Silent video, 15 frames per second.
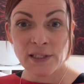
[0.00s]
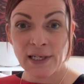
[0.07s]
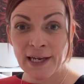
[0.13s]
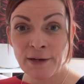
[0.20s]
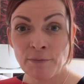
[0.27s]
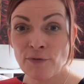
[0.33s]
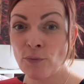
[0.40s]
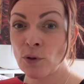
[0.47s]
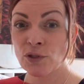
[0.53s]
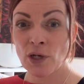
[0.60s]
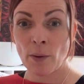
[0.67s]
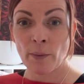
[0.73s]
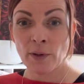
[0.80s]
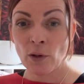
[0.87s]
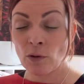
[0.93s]
date with what's
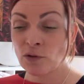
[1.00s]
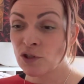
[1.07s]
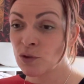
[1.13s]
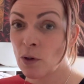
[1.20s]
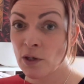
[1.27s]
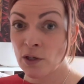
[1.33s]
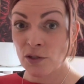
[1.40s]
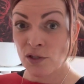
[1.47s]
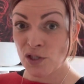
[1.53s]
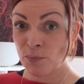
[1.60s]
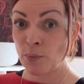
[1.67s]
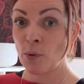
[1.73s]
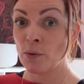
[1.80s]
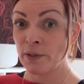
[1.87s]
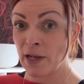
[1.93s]
going on so I can
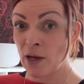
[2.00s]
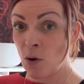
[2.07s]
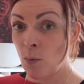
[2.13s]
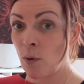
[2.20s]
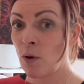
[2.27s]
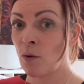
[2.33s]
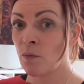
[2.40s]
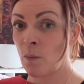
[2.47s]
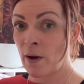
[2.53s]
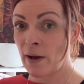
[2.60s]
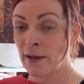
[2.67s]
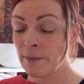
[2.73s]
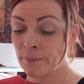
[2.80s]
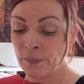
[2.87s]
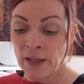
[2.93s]
support and help along the
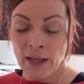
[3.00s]
way.